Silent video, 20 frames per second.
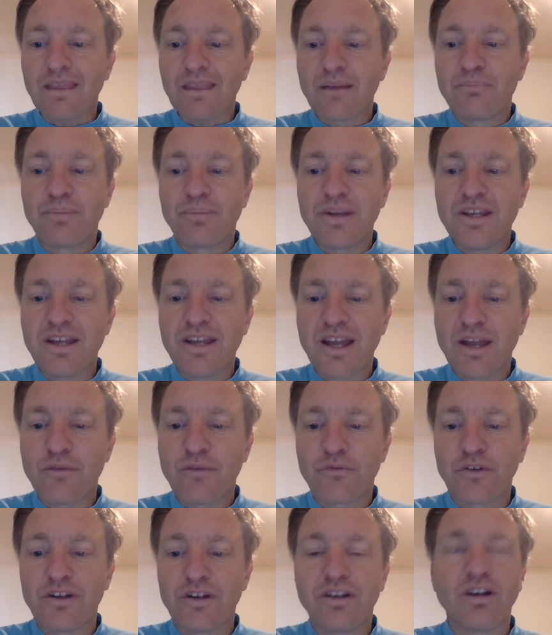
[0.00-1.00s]

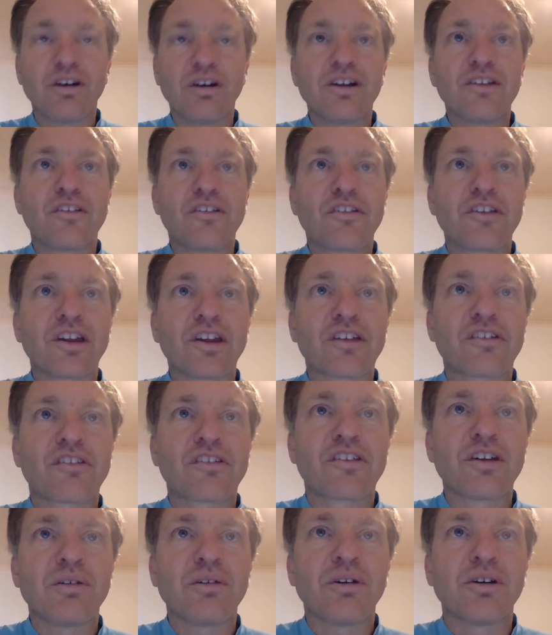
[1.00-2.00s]

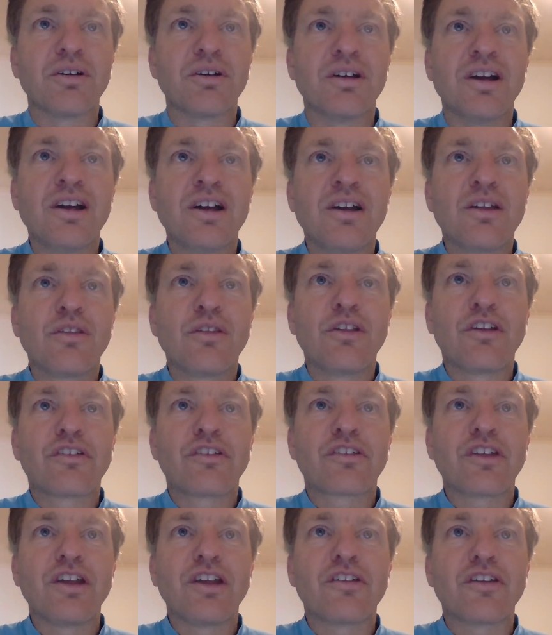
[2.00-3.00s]
BF960,
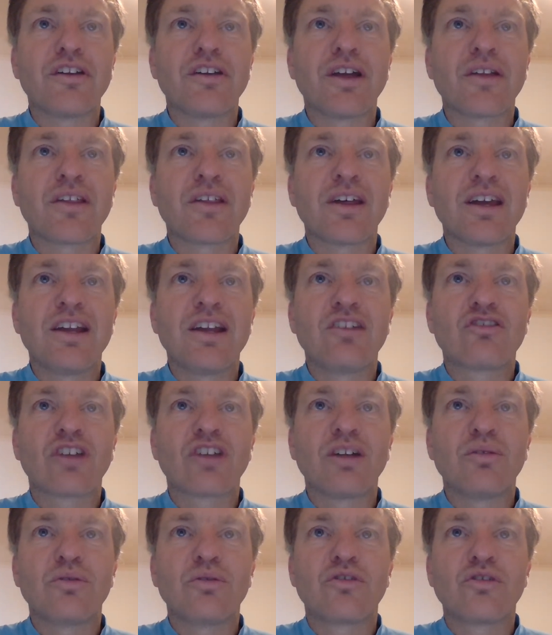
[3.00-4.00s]
this is another
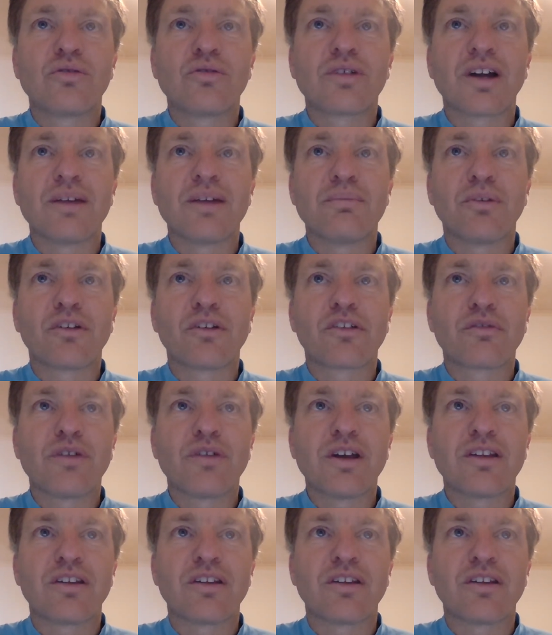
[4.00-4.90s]
N-channel dual-gate MOSFET